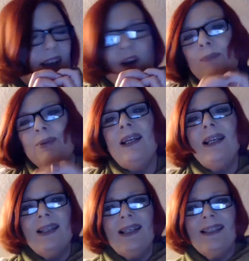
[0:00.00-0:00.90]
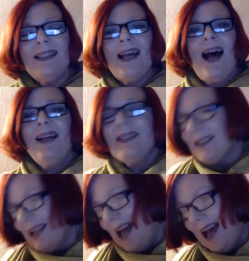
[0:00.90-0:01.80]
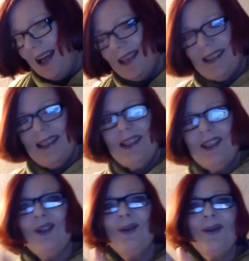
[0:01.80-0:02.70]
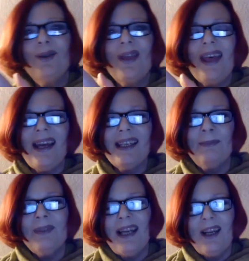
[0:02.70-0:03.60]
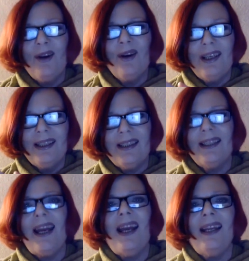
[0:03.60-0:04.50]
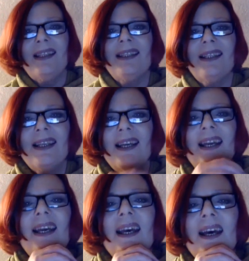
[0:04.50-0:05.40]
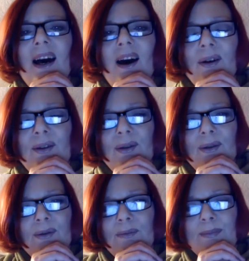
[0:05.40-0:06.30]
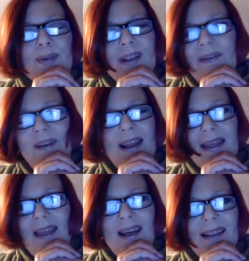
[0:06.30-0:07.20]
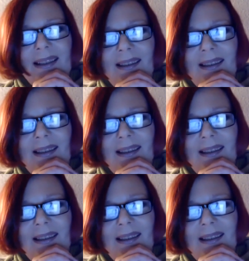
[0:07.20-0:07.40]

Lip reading: completely slide into that psychotic state, how to prevent that?